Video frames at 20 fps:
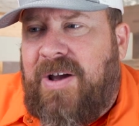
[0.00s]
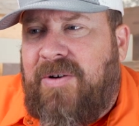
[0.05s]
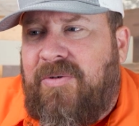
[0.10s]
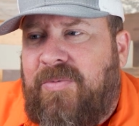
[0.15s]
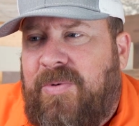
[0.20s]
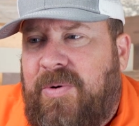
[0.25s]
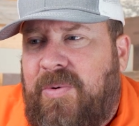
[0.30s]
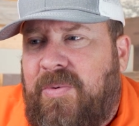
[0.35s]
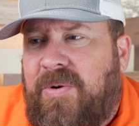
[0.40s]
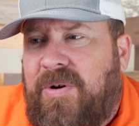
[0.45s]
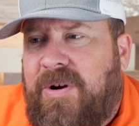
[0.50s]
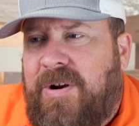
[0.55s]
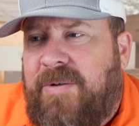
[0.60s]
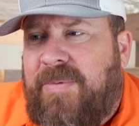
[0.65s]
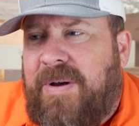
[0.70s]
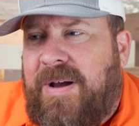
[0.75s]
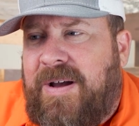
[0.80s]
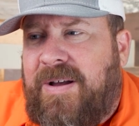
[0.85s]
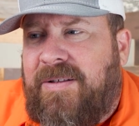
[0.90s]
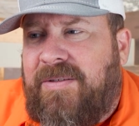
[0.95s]
I would be worried
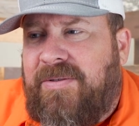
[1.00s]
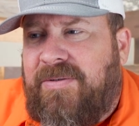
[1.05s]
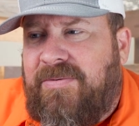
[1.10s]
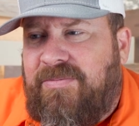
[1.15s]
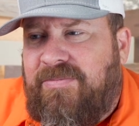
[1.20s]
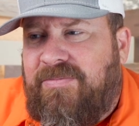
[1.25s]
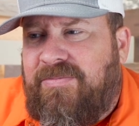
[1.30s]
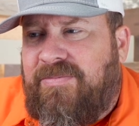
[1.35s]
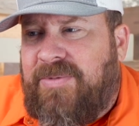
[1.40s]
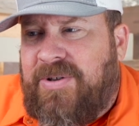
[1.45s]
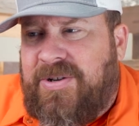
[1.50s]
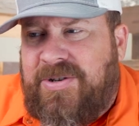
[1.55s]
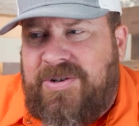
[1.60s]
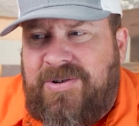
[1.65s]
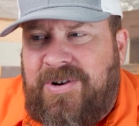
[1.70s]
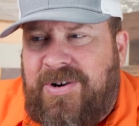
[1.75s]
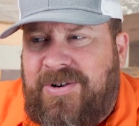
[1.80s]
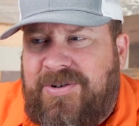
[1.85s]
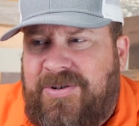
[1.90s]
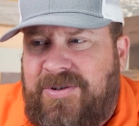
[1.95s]
about the
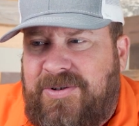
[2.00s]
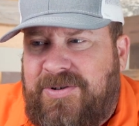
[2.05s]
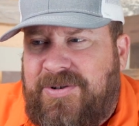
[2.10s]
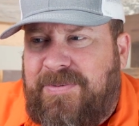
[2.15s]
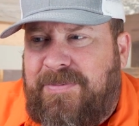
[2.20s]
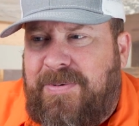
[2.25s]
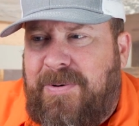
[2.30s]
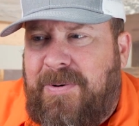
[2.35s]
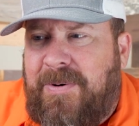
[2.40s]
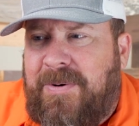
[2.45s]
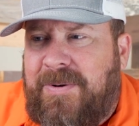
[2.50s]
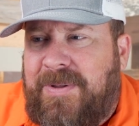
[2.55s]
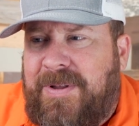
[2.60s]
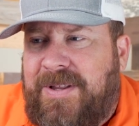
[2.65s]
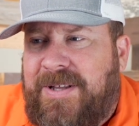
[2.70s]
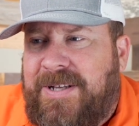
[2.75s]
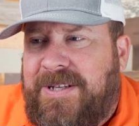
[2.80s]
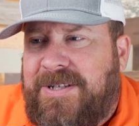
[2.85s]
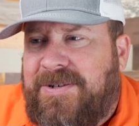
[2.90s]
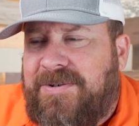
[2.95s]
structural support
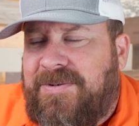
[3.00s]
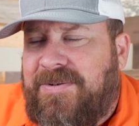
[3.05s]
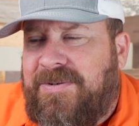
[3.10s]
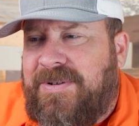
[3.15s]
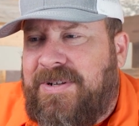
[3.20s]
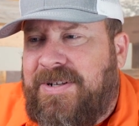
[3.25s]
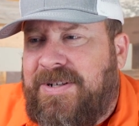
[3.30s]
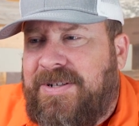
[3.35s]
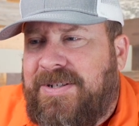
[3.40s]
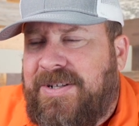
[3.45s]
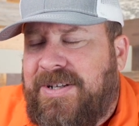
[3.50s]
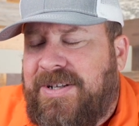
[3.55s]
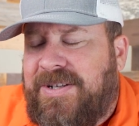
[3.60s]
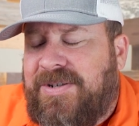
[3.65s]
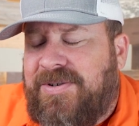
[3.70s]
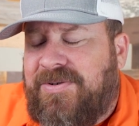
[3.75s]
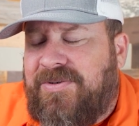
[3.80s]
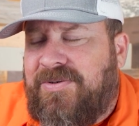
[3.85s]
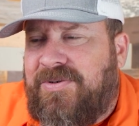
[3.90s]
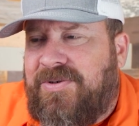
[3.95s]
that these these uh,
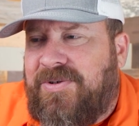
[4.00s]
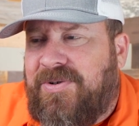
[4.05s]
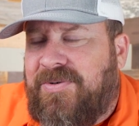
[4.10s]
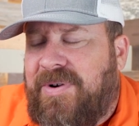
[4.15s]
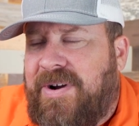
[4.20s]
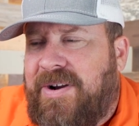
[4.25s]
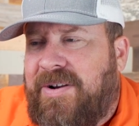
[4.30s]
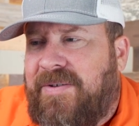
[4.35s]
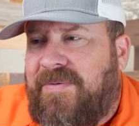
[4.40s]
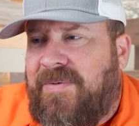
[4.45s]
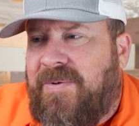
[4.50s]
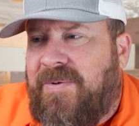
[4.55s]
screws are rated